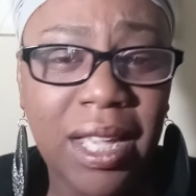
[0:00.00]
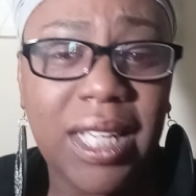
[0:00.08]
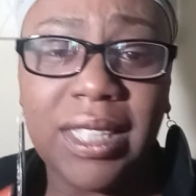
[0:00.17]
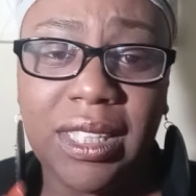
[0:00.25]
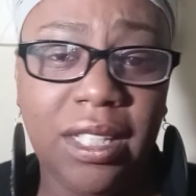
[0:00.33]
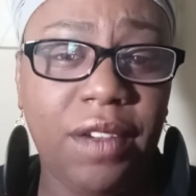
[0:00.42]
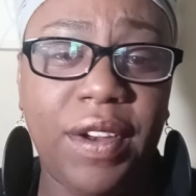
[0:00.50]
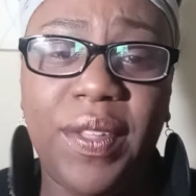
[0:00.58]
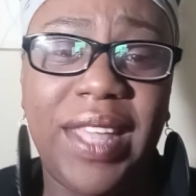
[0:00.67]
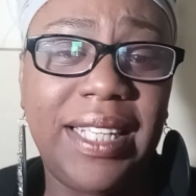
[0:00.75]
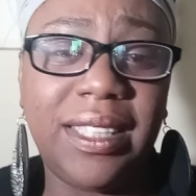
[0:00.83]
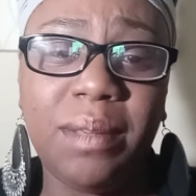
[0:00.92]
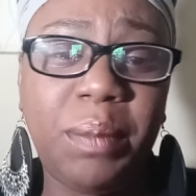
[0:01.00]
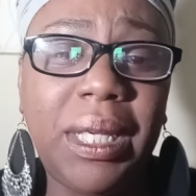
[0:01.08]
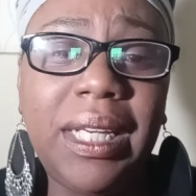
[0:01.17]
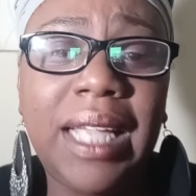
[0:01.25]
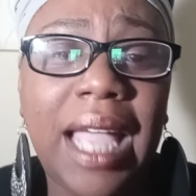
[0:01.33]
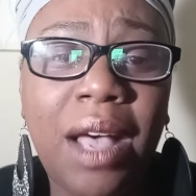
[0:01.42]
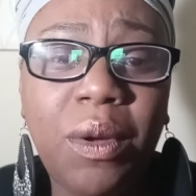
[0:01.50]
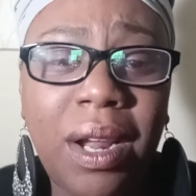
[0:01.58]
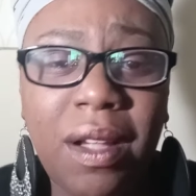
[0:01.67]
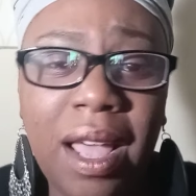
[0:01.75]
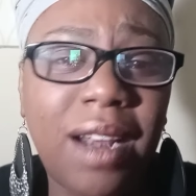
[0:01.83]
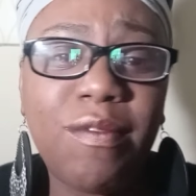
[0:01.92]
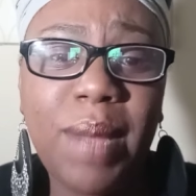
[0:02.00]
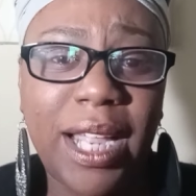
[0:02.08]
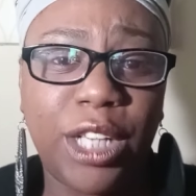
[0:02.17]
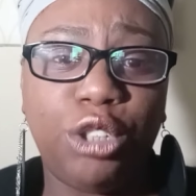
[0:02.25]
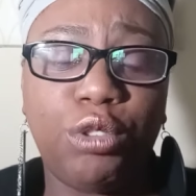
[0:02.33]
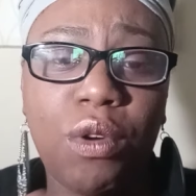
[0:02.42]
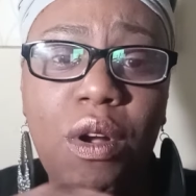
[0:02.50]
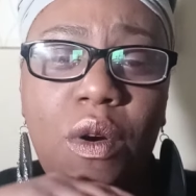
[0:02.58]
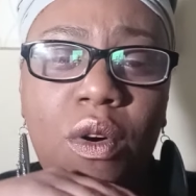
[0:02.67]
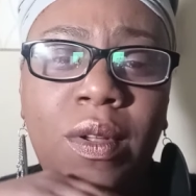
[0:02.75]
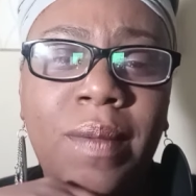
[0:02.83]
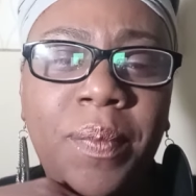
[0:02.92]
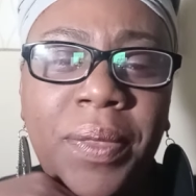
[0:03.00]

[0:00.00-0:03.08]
a scenario that is completely out of my control.